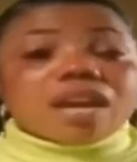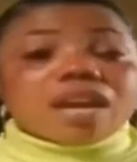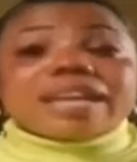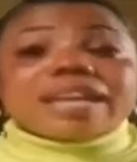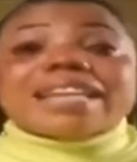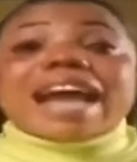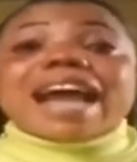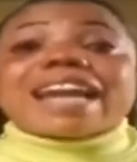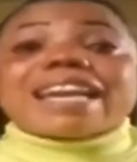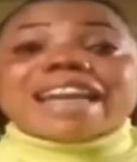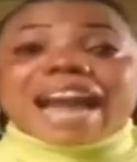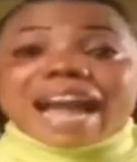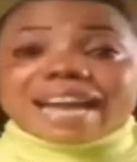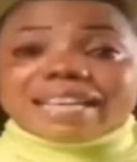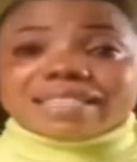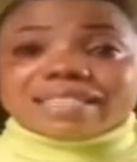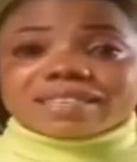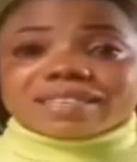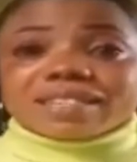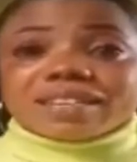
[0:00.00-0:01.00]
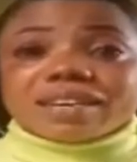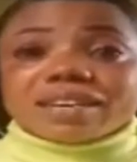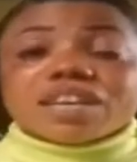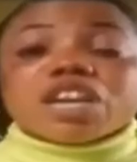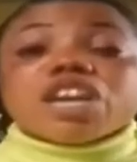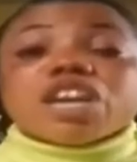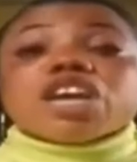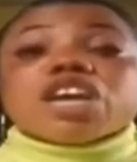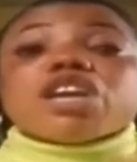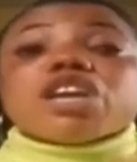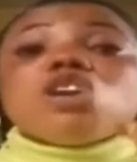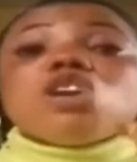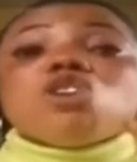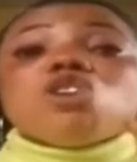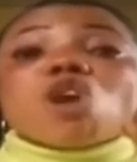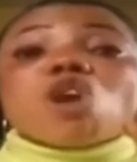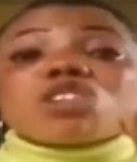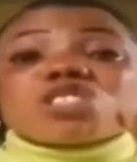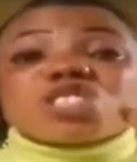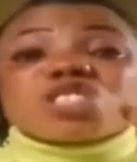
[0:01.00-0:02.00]
That night, he
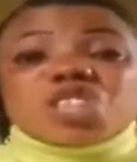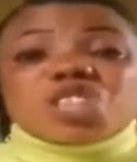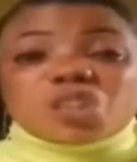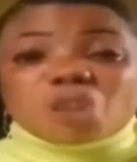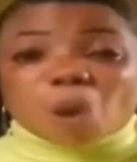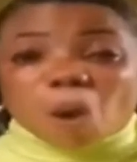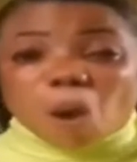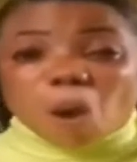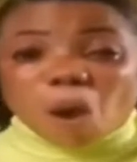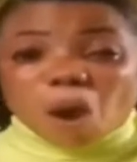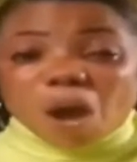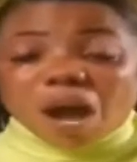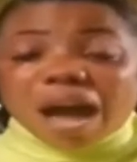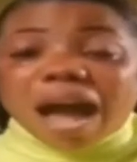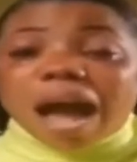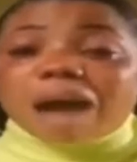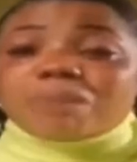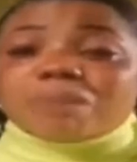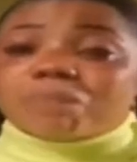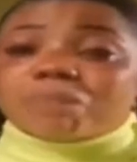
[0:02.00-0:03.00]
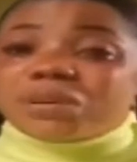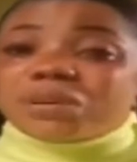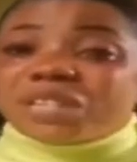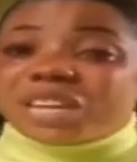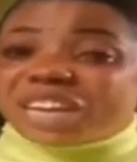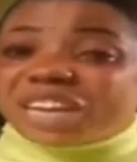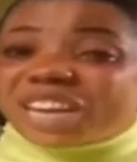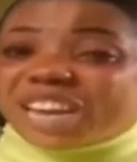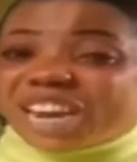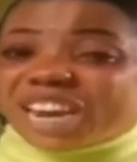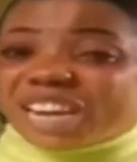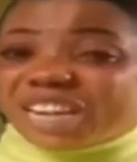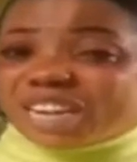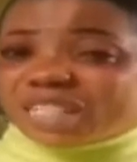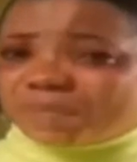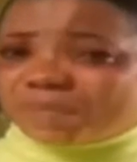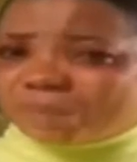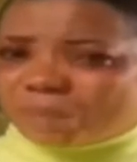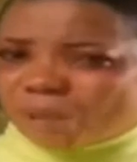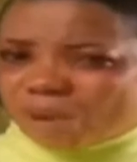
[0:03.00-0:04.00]
locked the door and put the key in
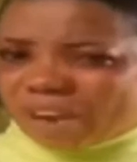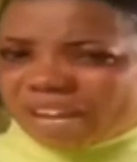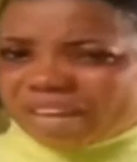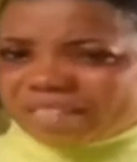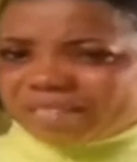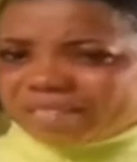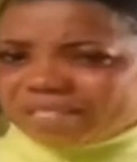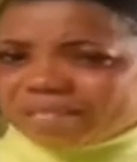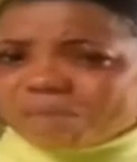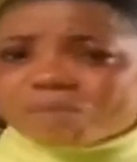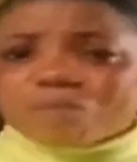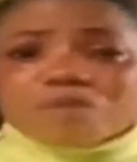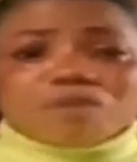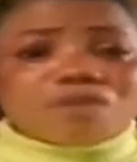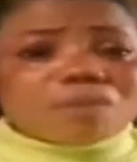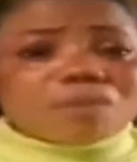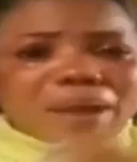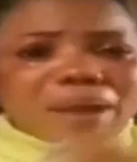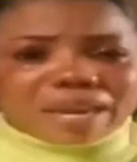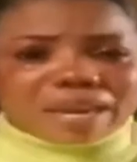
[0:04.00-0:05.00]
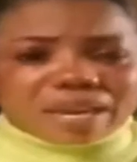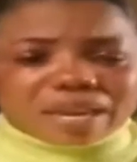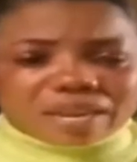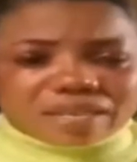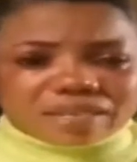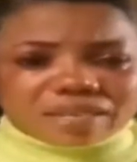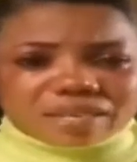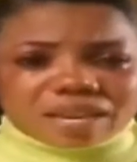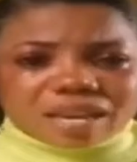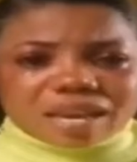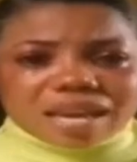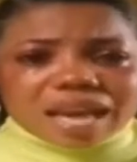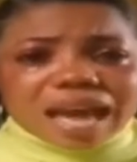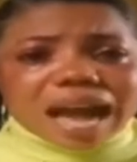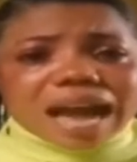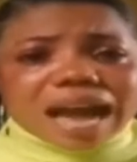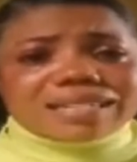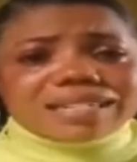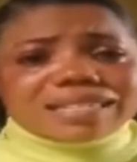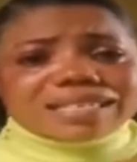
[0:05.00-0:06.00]
his pocket before my kids.
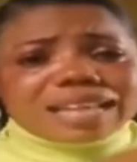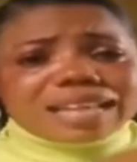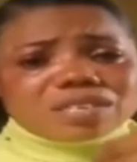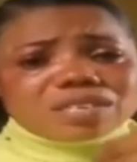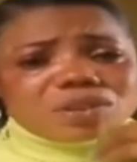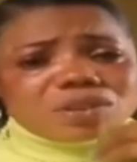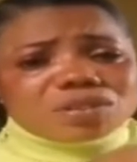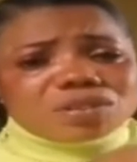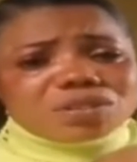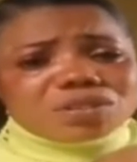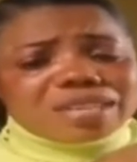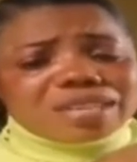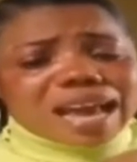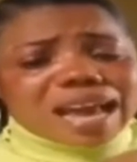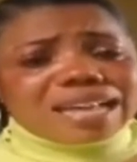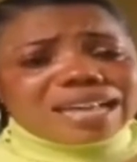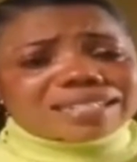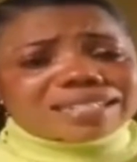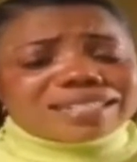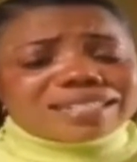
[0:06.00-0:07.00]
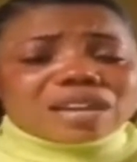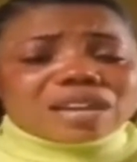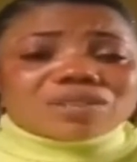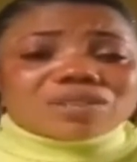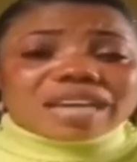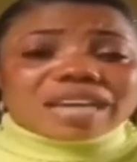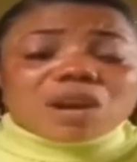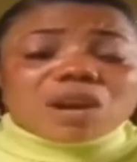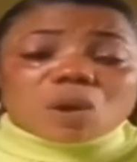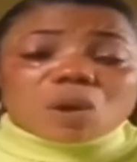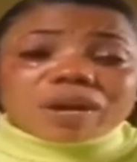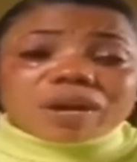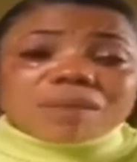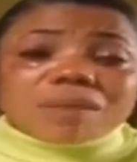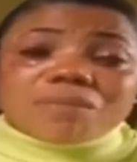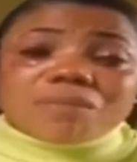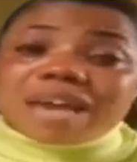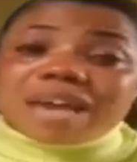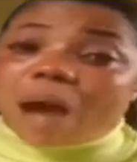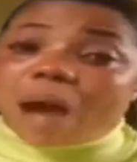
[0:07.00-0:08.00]
I said, it has gone to the extent that you start
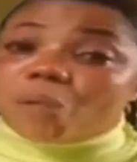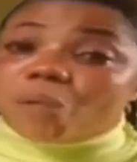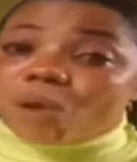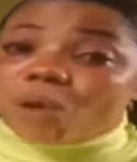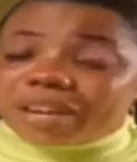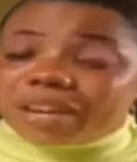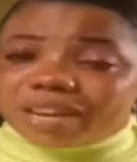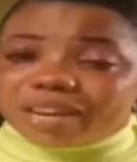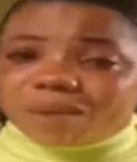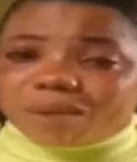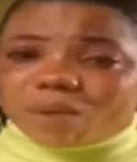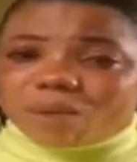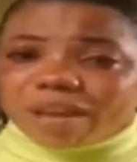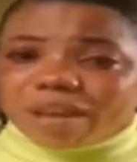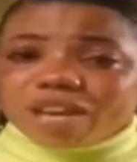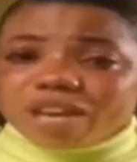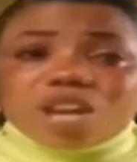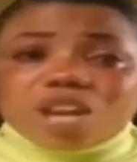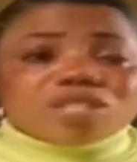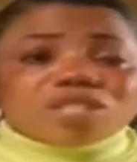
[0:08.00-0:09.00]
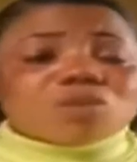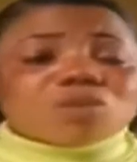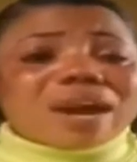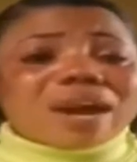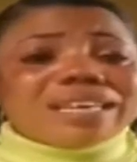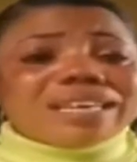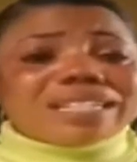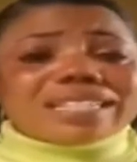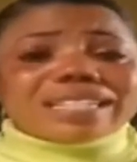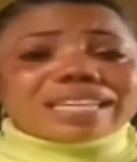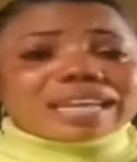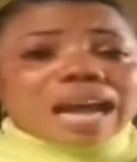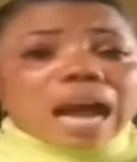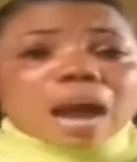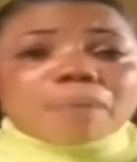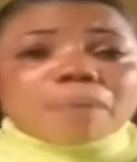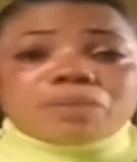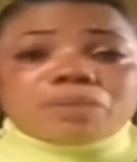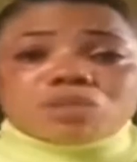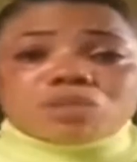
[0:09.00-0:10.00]
locking me and walking away. So anything can
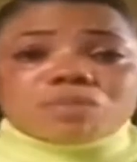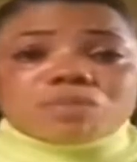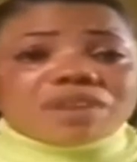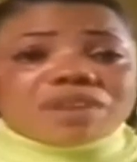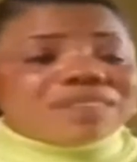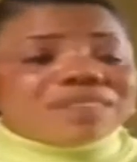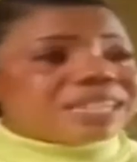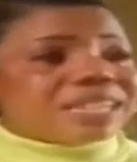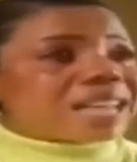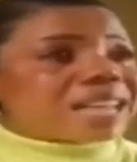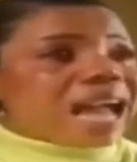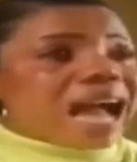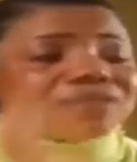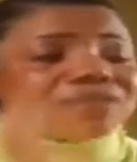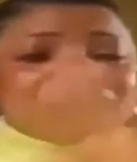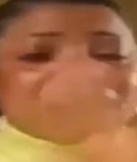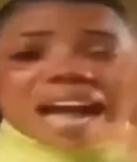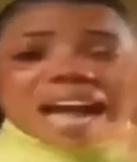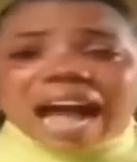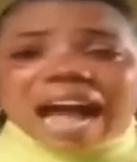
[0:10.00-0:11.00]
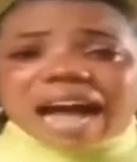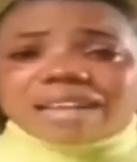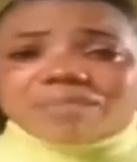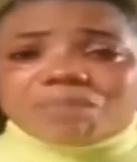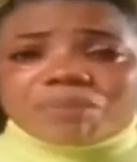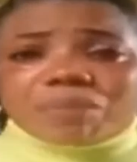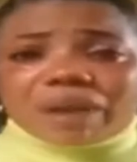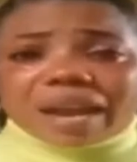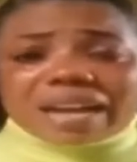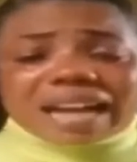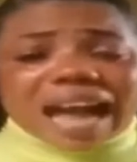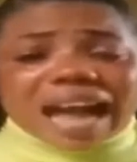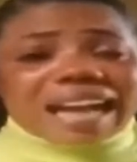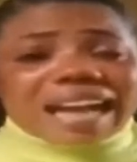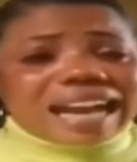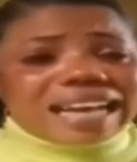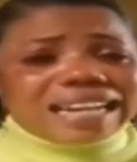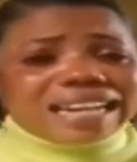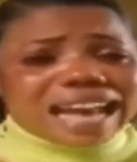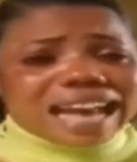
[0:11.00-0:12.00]
happen to me. If there is a fire outbreak, I
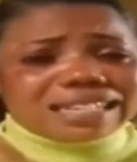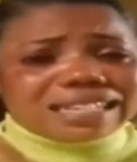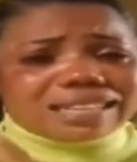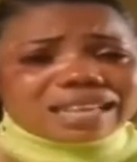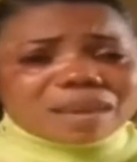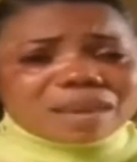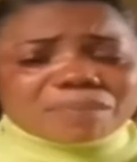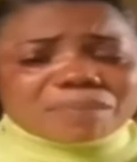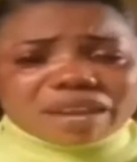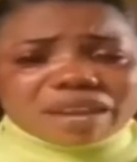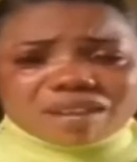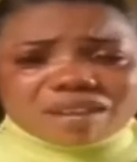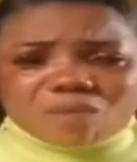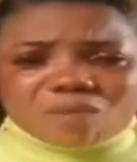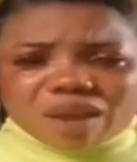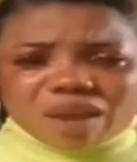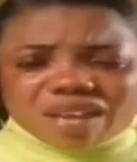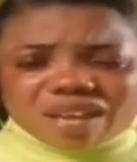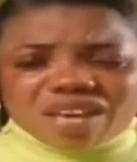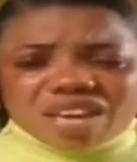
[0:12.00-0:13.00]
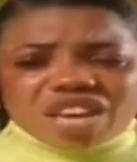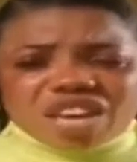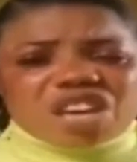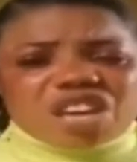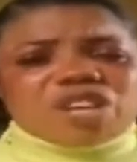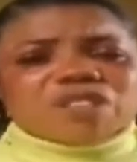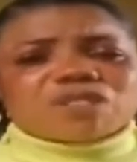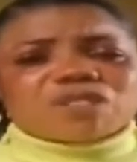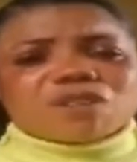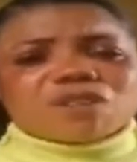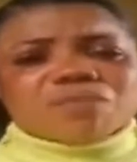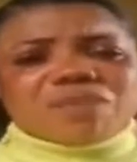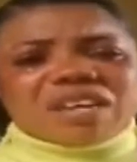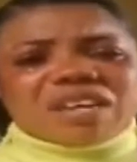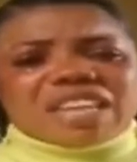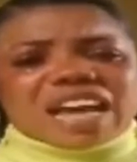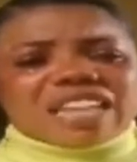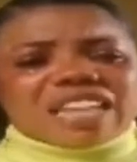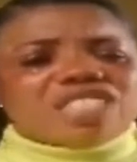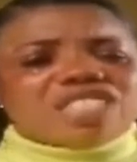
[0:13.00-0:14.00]
can't escape anywhere. He told
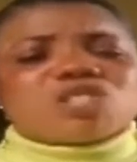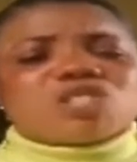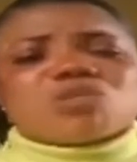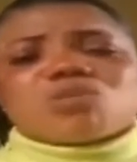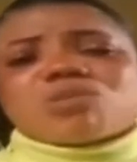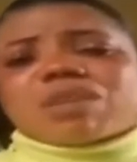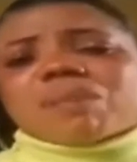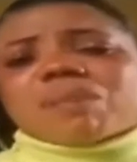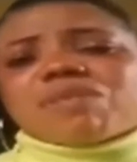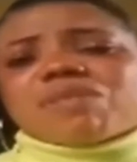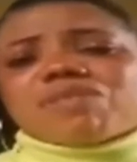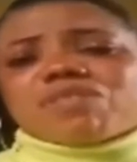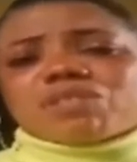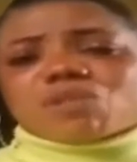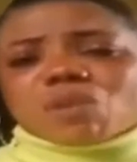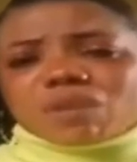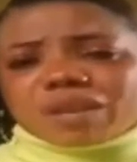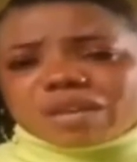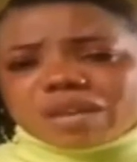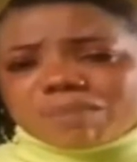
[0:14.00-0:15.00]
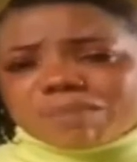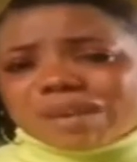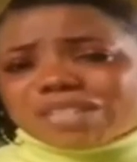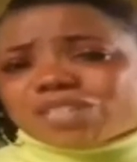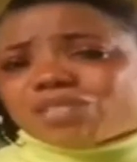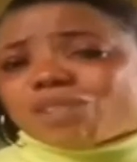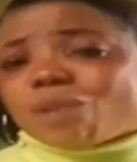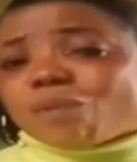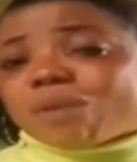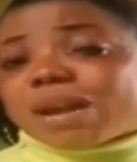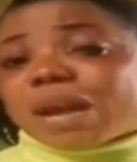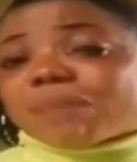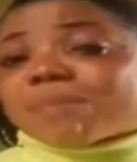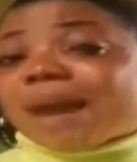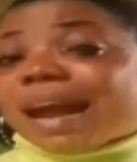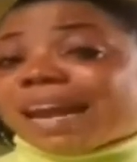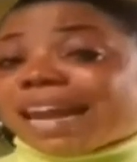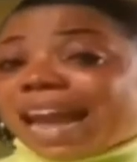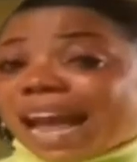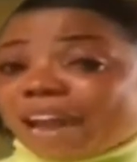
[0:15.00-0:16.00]
me that the children I'm even talking about, it's not when I'm
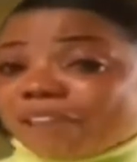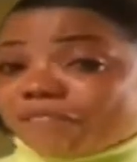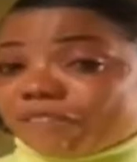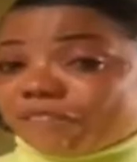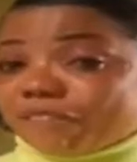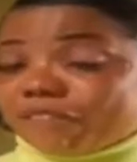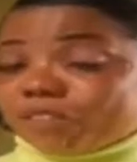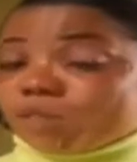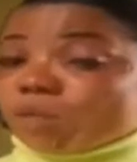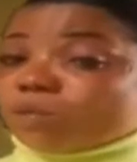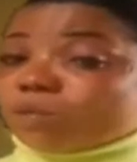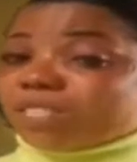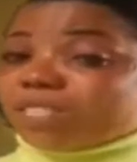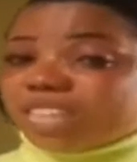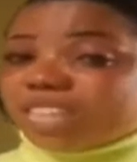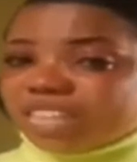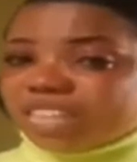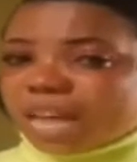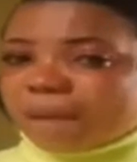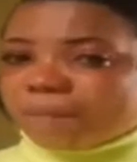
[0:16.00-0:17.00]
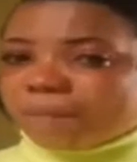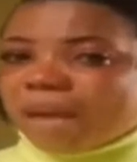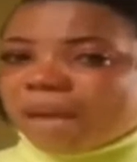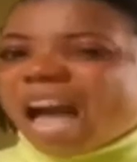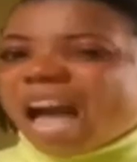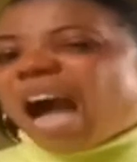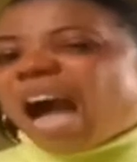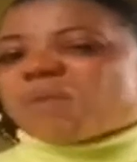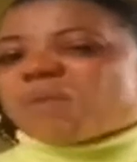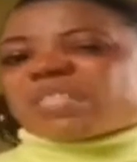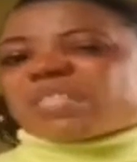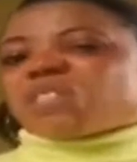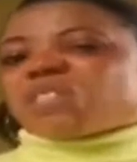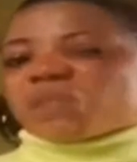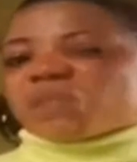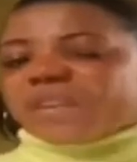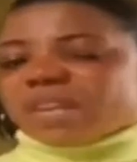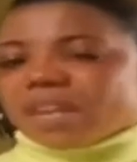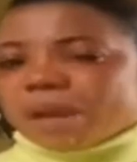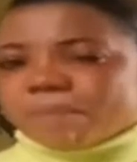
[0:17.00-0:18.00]
alive to see them, I will start
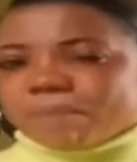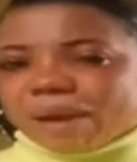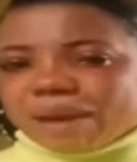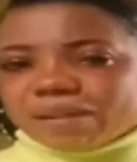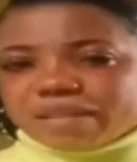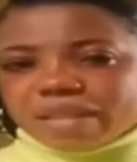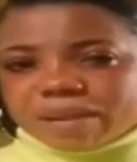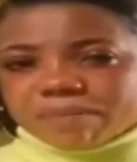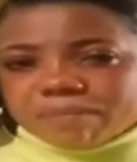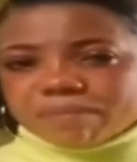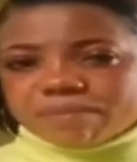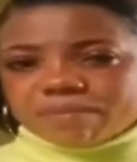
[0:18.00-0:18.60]
talking about them.